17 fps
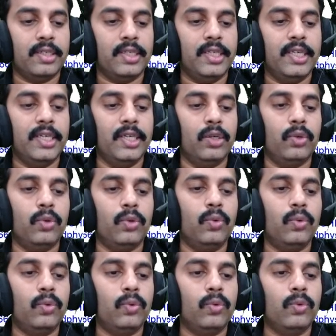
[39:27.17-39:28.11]

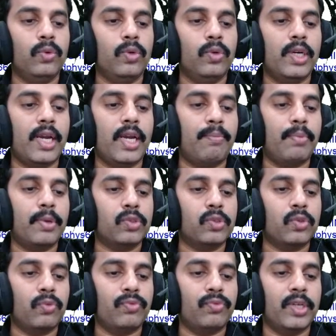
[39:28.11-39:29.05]
Into Laplace
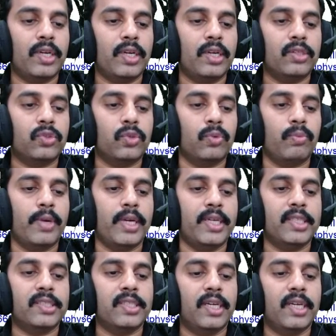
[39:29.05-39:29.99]
of e raised to
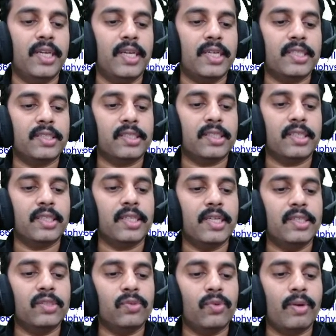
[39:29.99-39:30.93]
minus 3x, that
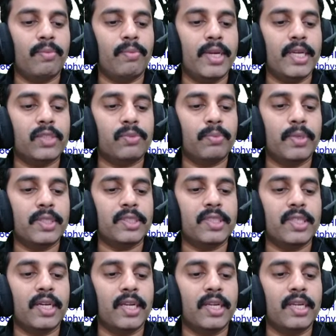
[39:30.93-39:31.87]
is 1 by s plus
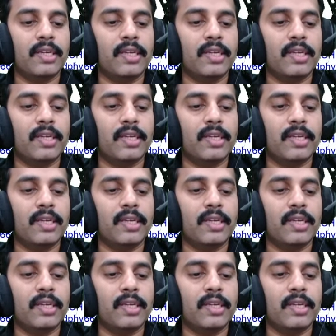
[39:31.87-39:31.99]
3.